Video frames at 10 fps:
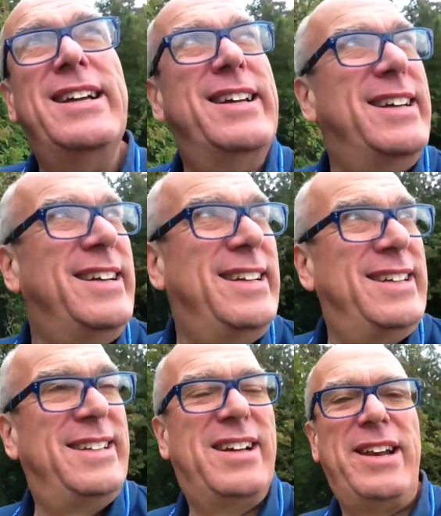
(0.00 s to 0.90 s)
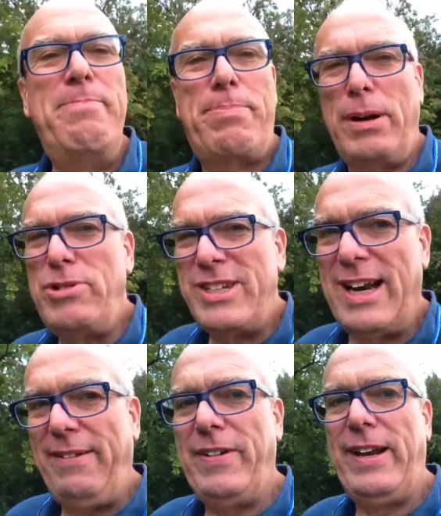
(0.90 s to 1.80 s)
uh, I didn't post
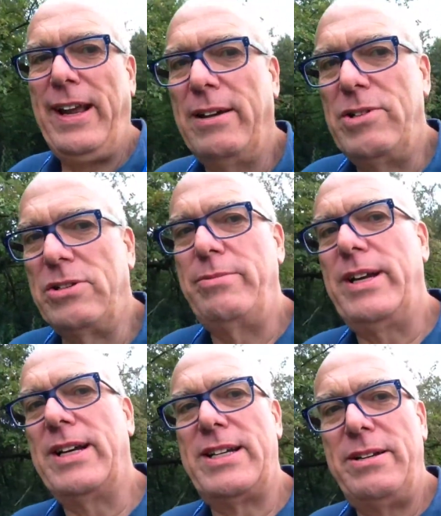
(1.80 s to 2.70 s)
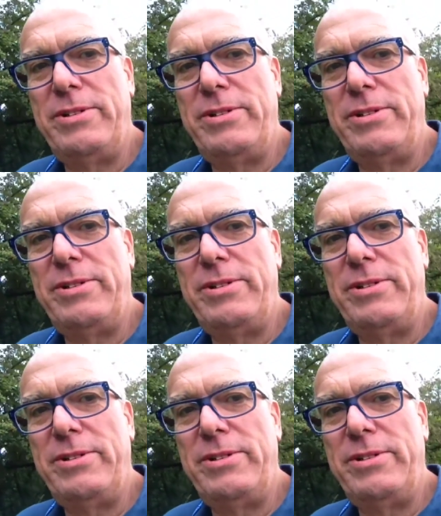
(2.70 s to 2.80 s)
any videos up yesterday,